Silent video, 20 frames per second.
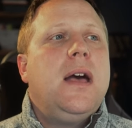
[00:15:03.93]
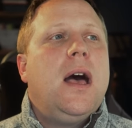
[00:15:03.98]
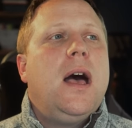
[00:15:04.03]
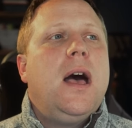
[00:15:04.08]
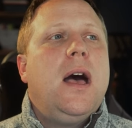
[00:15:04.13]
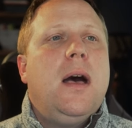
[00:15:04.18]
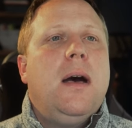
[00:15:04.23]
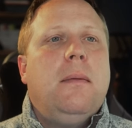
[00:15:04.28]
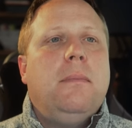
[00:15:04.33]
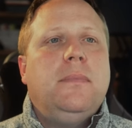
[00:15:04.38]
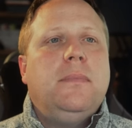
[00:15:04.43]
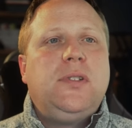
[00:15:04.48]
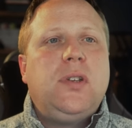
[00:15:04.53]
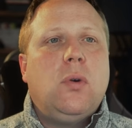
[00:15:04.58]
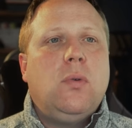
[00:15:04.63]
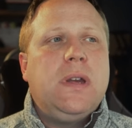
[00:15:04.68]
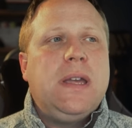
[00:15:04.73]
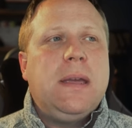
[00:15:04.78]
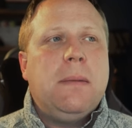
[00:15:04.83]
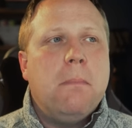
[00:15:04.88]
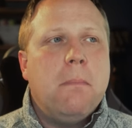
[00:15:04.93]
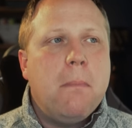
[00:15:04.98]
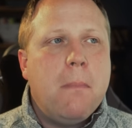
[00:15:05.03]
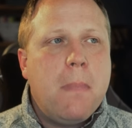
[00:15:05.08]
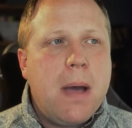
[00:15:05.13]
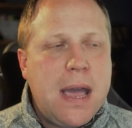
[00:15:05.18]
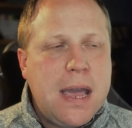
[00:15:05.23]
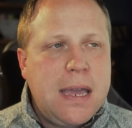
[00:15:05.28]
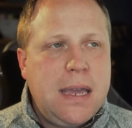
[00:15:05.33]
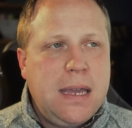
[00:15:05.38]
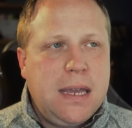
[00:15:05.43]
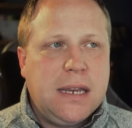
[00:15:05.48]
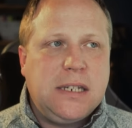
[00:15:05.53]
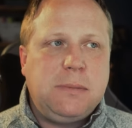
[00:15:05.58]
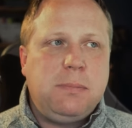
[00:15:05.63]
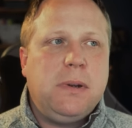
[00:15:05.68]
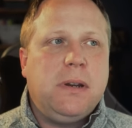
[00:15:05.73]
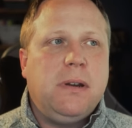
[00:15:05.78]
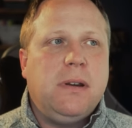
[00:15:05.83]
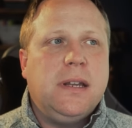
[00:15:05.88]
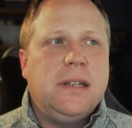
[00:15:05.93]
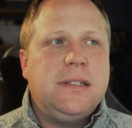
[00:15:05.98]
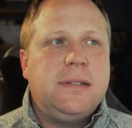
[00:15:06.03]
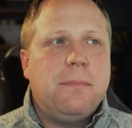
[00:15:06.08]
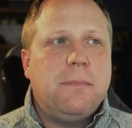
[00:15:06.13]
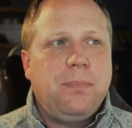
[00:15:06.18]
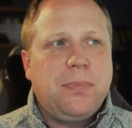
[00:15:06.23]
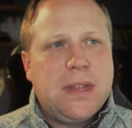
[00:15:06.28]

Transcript: Um, so, in my experience,